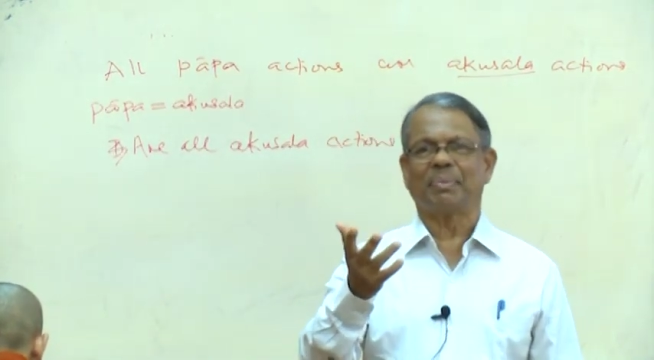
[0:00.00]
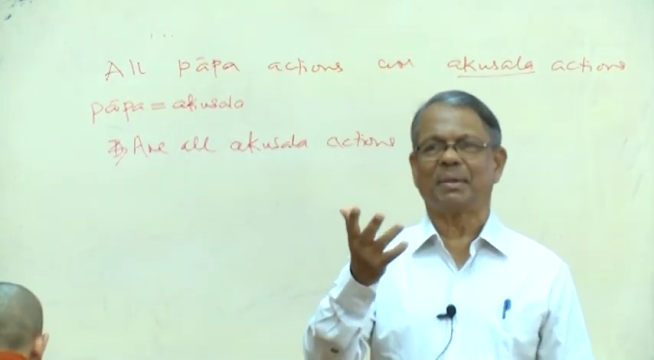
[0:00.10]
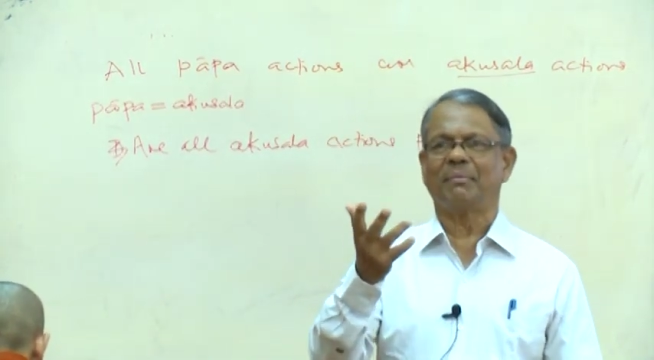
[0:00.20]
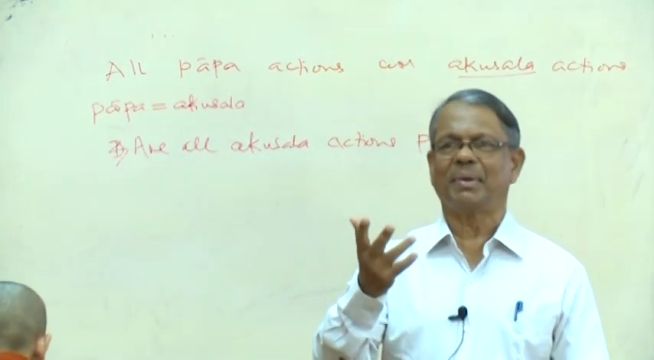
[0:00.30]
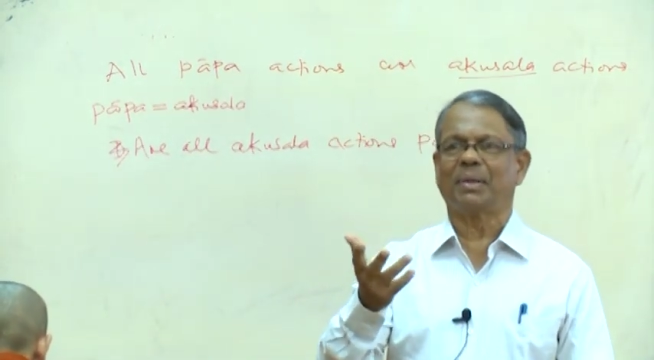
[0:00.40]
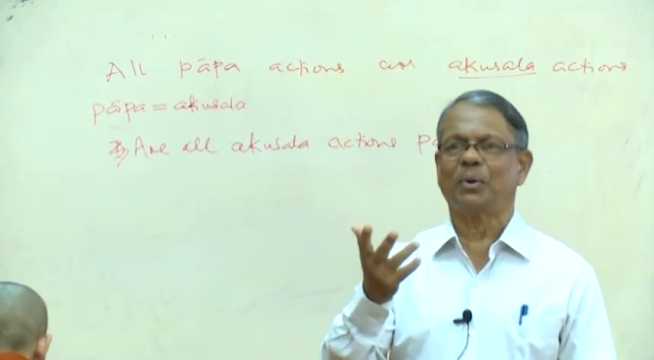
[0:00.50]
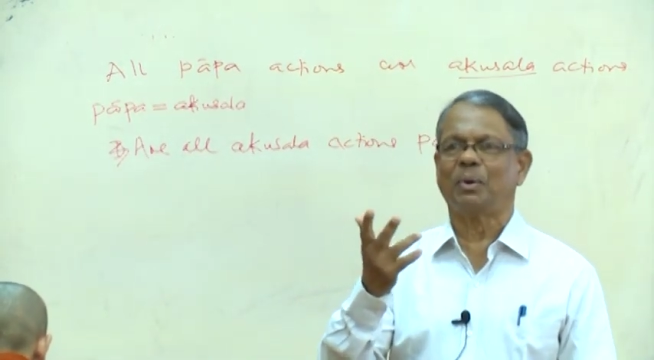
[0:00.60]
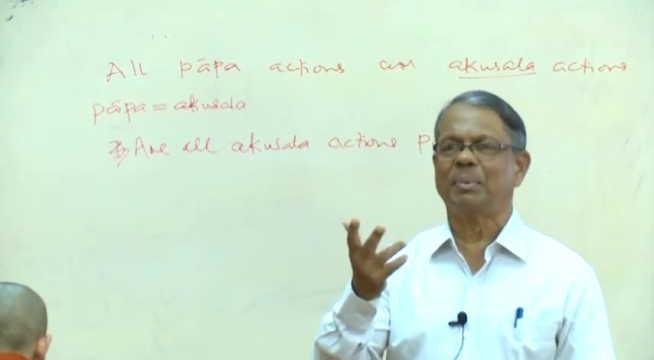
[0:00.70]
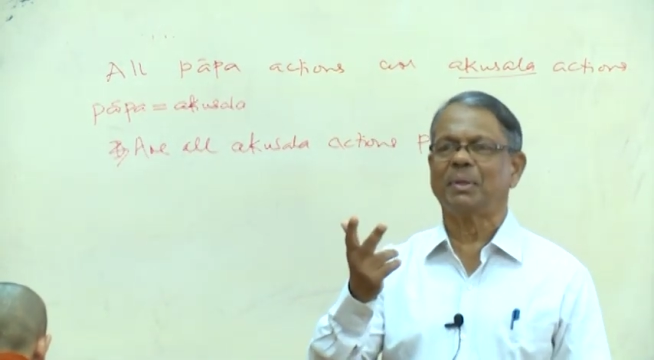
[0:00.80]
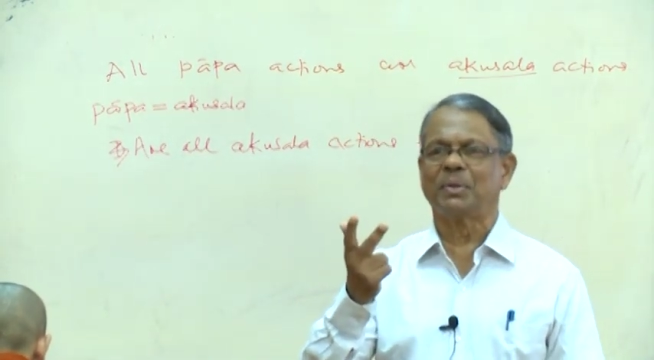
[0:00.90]
you do
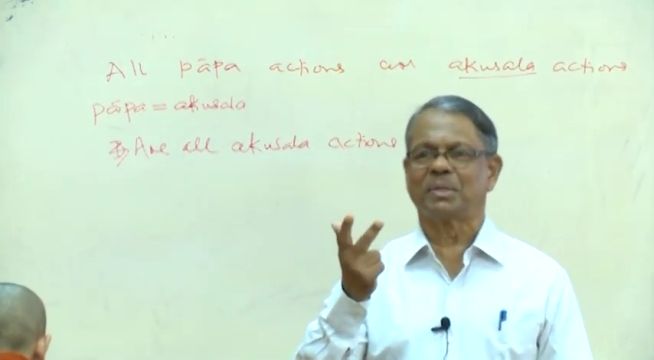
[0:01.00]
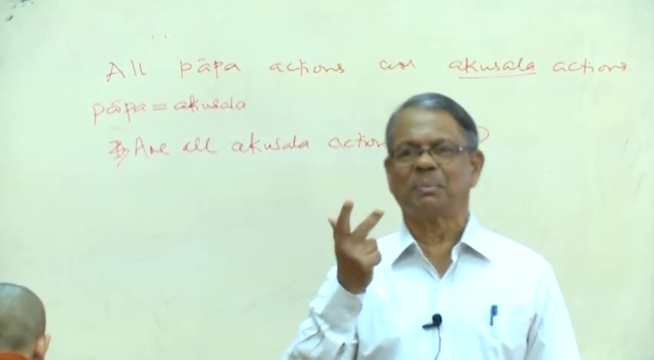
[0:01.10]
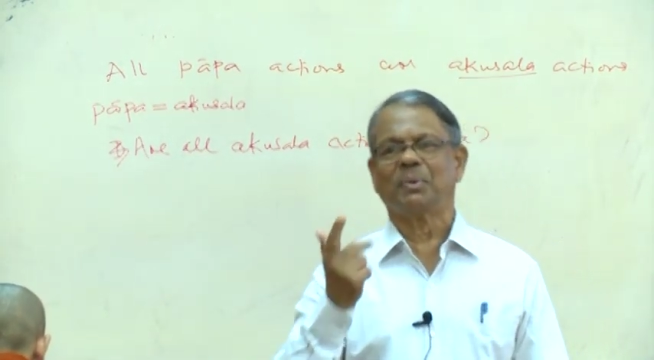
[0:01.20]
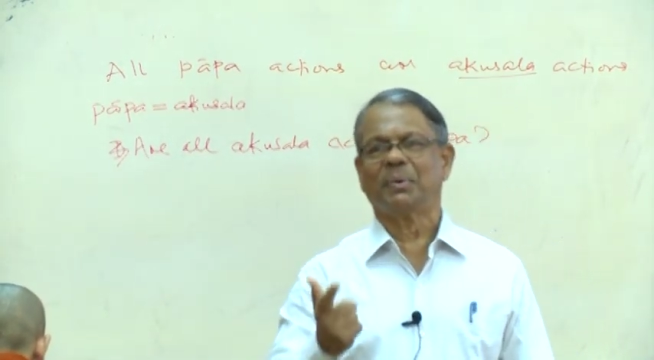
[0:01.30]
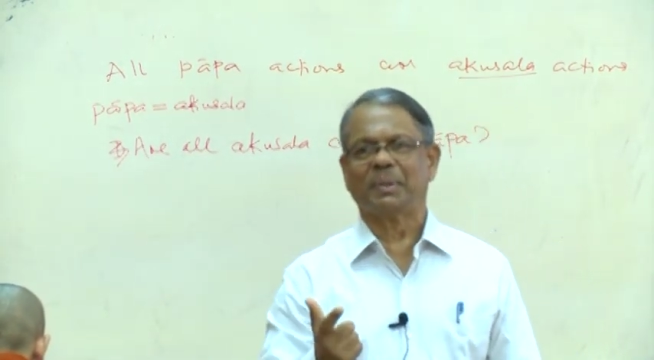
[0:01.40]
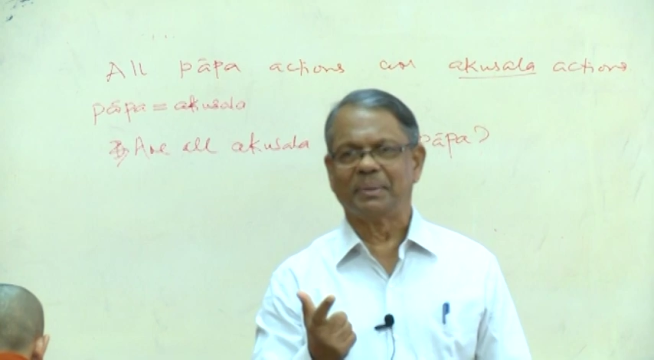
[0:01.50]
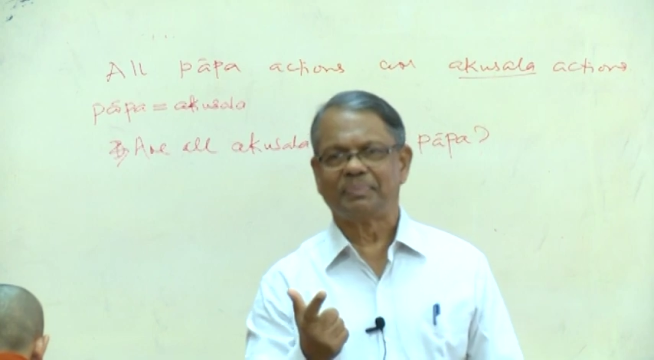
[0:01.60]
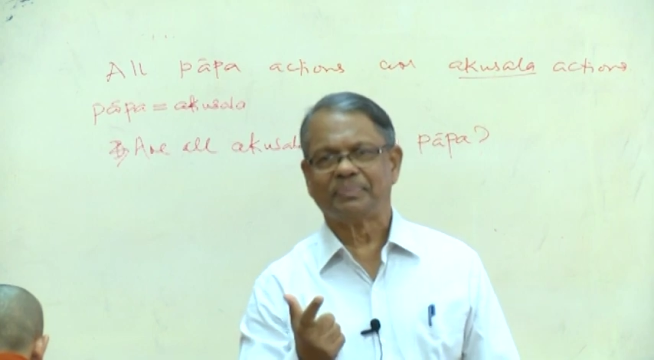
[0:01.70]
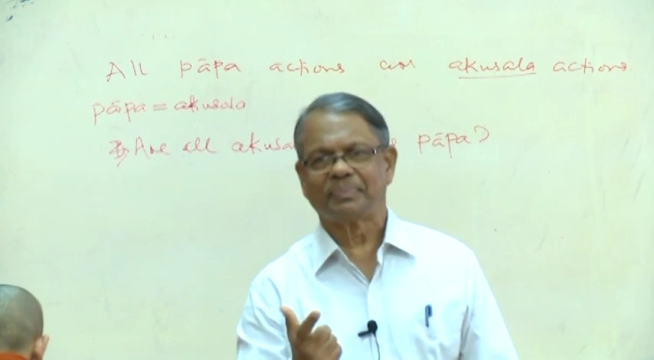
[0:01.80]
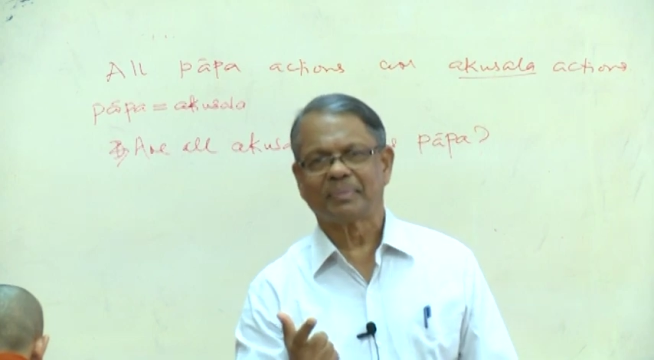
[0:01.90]
something with lobha
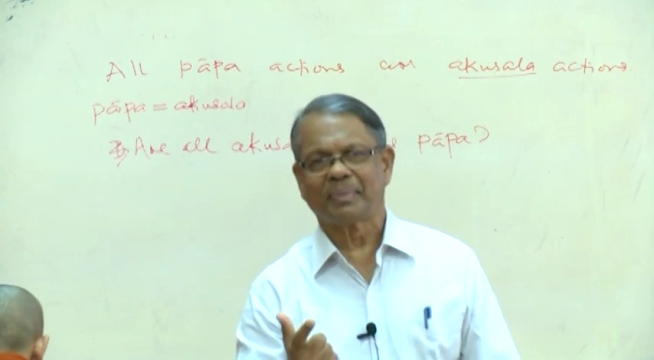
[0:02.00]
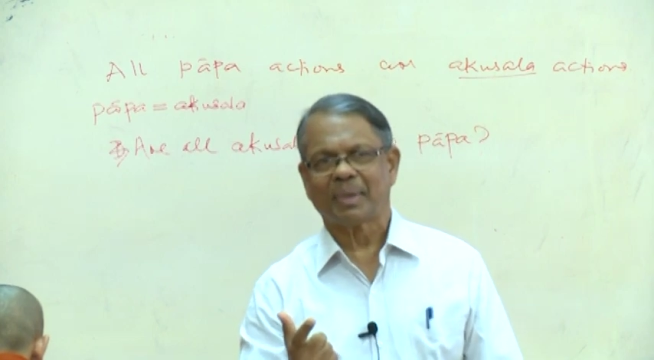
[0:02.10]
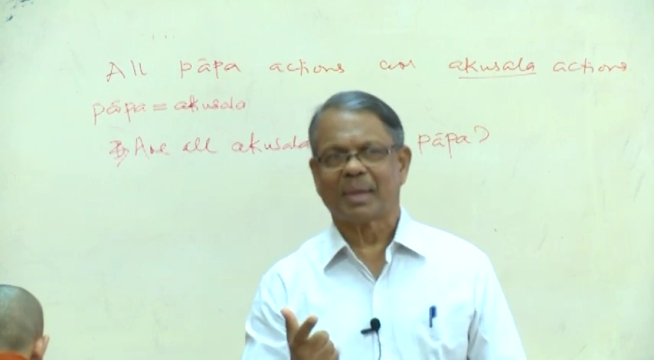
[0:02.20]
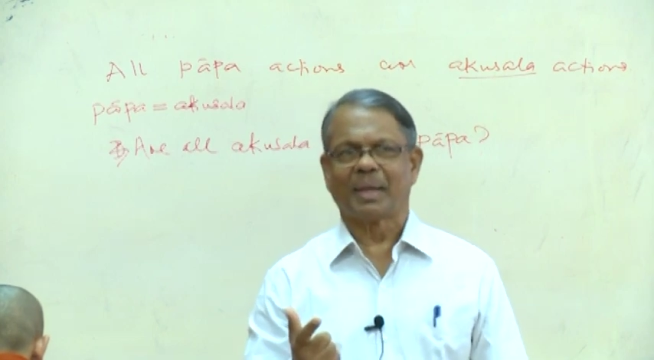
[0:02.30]
dosa moha.